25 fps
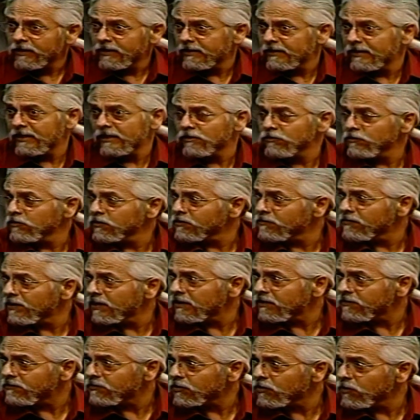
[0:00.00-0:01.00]
I knew where the
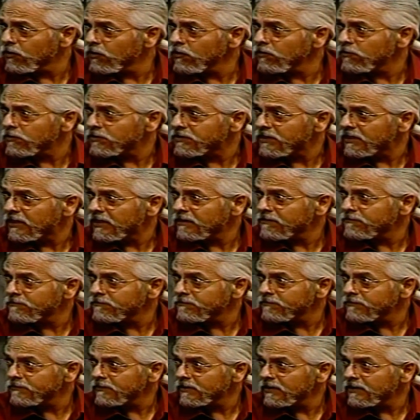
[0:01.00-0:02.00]
Valley of Achor was at.
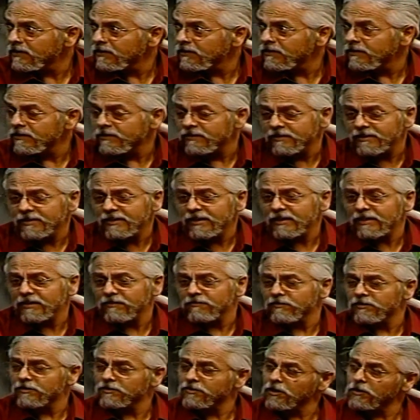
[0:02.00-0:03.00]
Then I had to
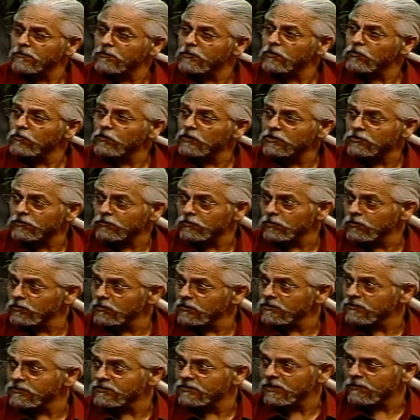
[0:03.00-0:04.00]
determine which
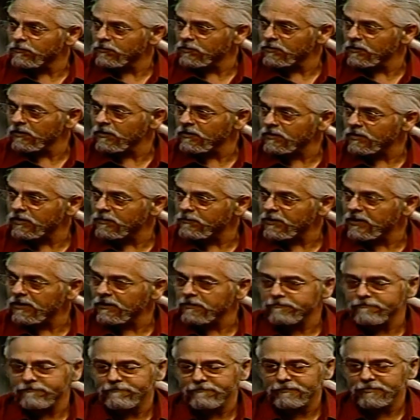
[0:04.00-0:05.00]
ruins they were talking
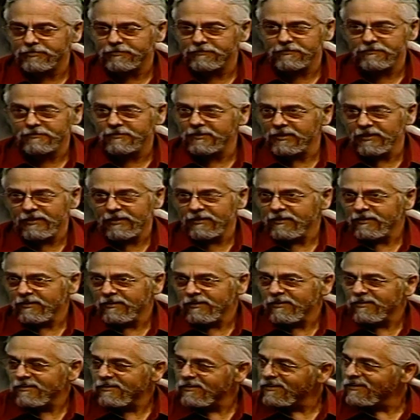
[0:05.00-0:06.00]
about. Mm-hmm.
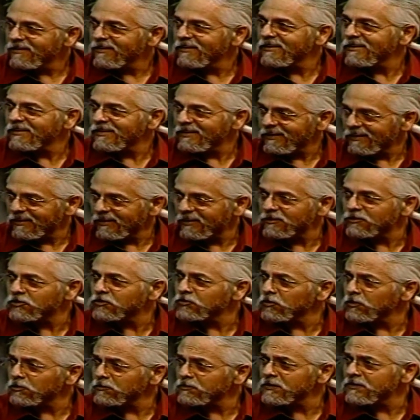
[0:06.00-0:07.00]
In a
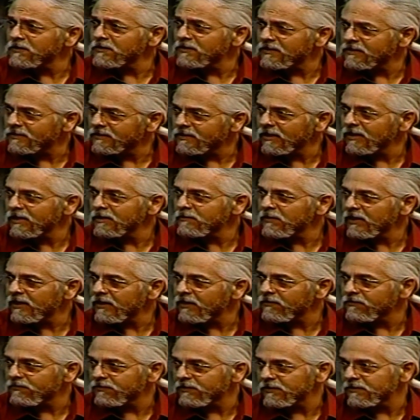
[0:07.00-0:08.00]
short period of time, I had
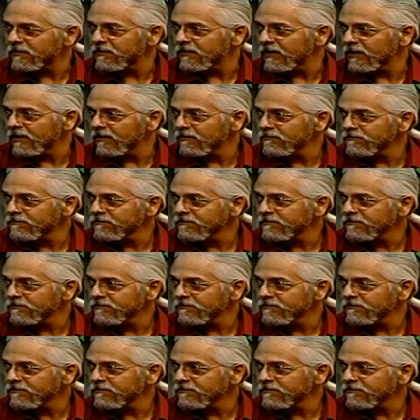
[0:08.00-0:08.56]
it figured out.